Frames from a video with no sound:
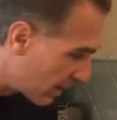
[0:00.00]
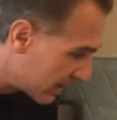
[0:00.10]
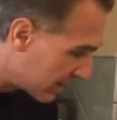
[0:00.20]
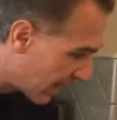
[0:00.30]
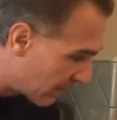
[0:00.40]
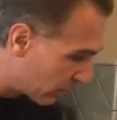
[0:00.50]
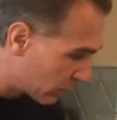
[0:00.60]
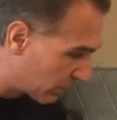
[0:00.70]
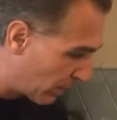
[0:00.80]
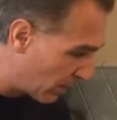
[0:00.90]
a
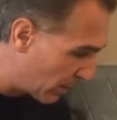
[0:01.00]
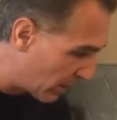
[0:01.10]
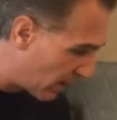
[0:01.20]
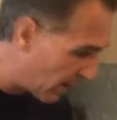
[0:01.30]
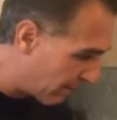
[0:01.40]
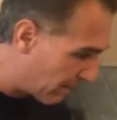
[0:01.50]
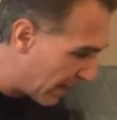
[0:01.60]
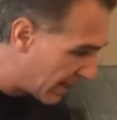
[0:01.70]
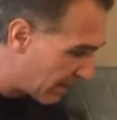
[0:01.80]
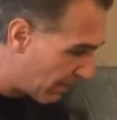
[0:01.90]
tablespoon of
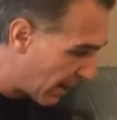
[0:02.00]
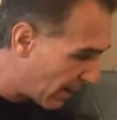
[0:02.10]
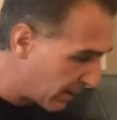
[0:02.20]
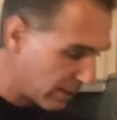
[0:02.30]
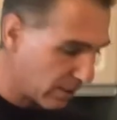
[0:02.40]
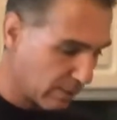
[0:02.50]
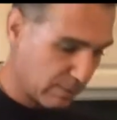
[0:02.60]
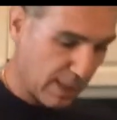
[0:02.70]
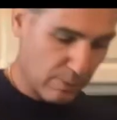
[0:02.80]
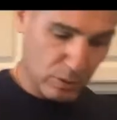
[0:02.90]
baking powder.
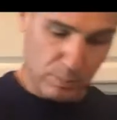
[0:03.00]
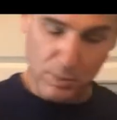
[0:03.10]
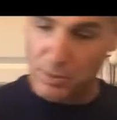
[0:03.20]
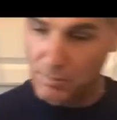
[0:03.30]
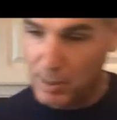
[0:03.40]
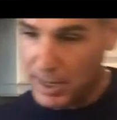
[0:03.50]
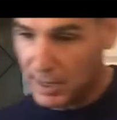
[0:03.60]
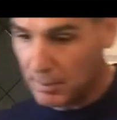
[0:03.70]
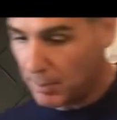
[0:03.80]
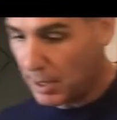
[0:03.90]
Tablespoon of
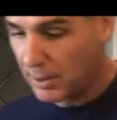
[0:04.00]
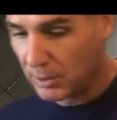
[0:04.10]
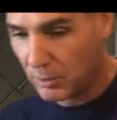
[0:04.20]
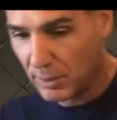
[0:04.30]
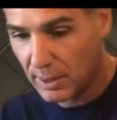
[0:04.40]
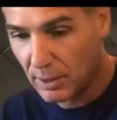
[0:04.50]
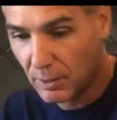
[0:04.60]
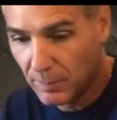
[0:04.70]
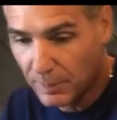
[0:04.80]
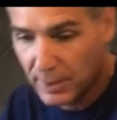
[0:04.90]
baking powder. Here we go.
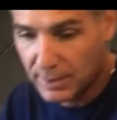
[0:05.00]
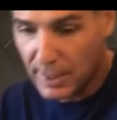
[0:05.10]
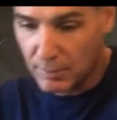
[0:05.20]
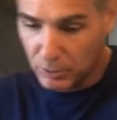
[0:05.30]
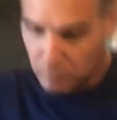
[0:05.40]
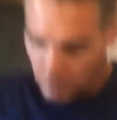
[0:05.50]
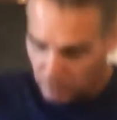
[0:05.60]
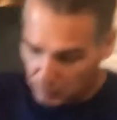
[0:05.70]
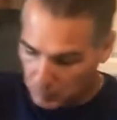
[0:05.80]
Tablespoon.